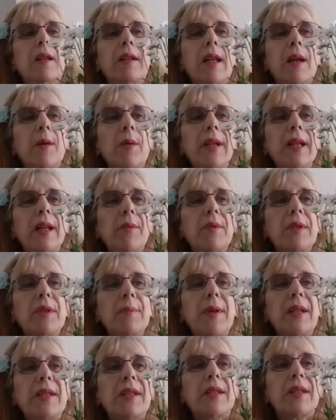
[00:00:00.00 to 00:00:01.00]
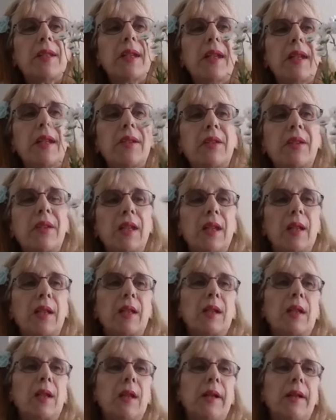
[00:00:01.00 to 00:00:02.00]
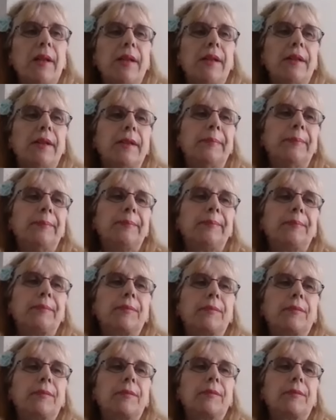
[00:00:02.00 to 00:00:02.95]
now, when I was meditating, um,